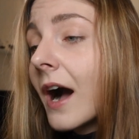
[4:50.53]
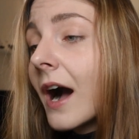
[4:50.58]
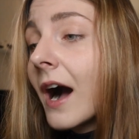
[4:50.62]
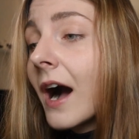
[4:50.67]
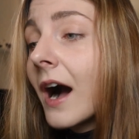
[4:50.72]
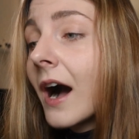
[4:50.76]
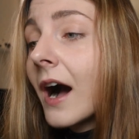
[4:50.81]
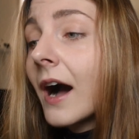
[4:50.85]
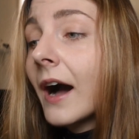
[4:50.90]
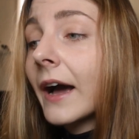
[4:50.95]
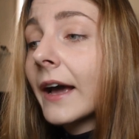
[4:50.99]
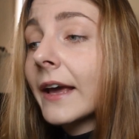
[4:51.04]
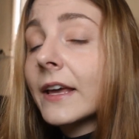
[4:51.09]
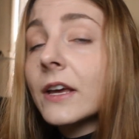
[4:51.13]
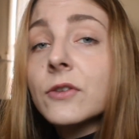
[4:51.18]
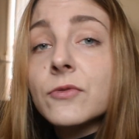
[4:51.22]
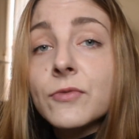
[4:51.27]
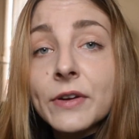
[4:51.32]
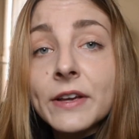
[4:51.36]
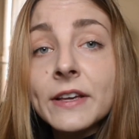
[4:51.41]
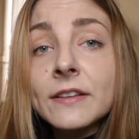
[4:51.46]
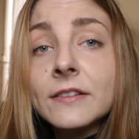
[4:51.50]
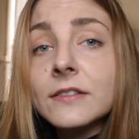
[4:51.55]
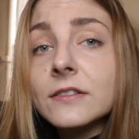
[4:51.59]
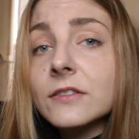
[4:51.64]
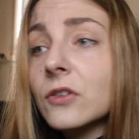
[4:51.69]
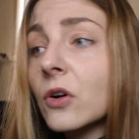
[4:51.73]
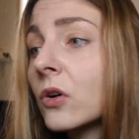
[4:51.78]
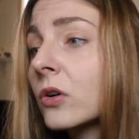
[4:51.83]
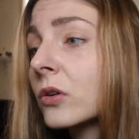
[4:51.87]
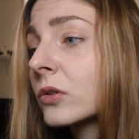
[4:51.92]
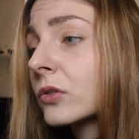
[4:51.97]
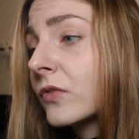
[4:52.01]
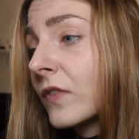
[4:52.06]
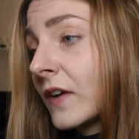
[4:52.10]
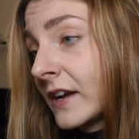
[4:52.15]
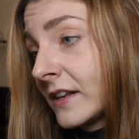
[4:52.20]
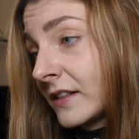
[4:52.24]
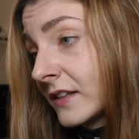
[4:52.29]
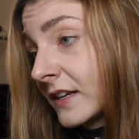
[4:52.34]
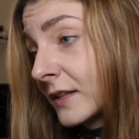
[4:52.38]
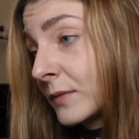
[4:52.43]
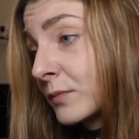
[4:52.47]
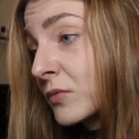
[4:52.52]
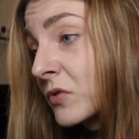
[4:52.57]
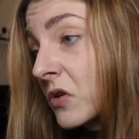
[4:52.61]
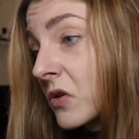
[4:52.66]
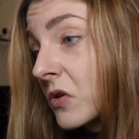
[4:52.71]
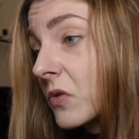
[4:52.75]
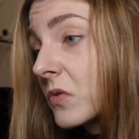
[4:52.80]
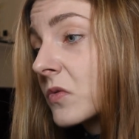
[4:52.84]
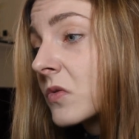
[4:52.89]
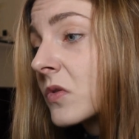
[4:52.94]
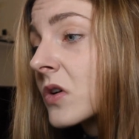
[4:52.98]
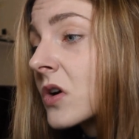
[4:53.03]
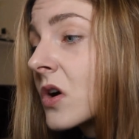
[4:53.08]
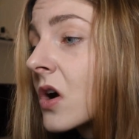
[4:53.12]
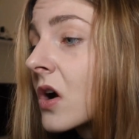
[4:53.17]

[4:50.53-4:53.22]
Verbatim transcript: I reinstalled Final Cut Pro,